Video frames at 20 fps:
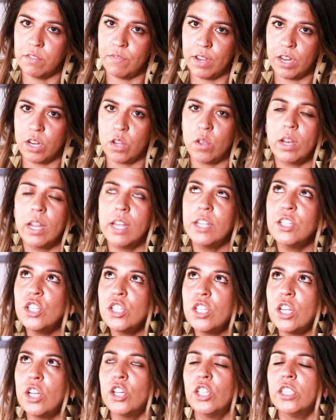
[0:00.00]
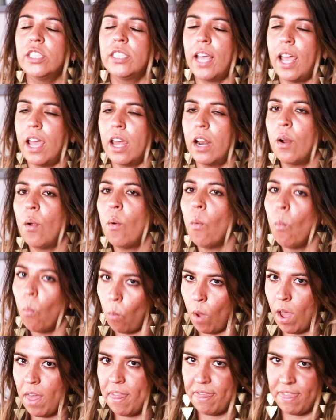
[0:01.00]
video, let's just understand
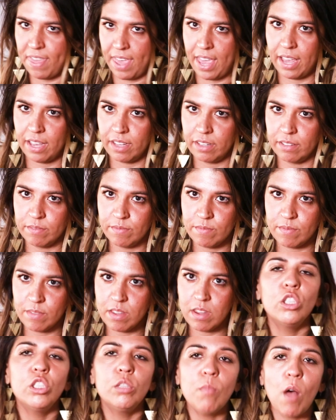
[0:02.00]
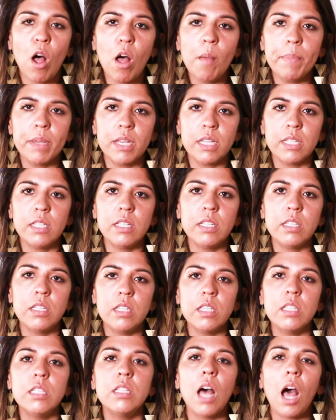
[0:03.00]
one thing. Small
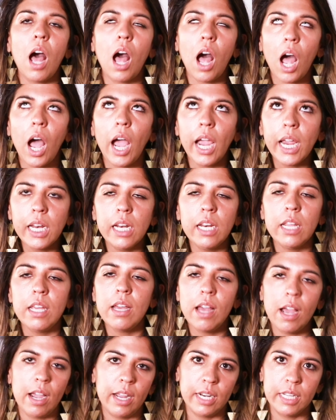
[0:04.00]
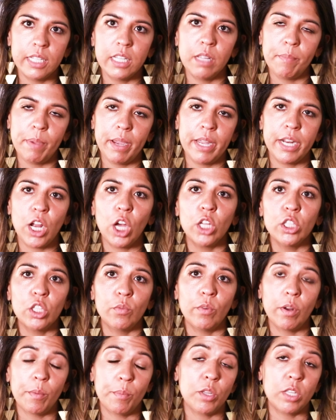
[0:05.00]
businesses highly depend on their
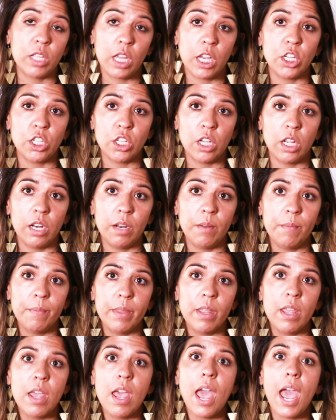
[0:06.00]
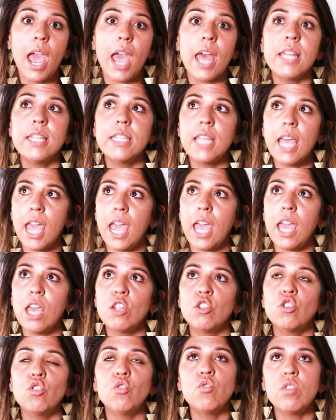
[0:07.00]
reputation, and
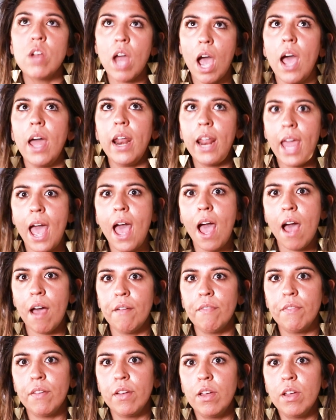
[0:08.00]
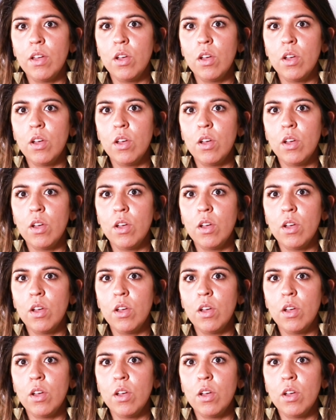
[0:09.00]
we do not have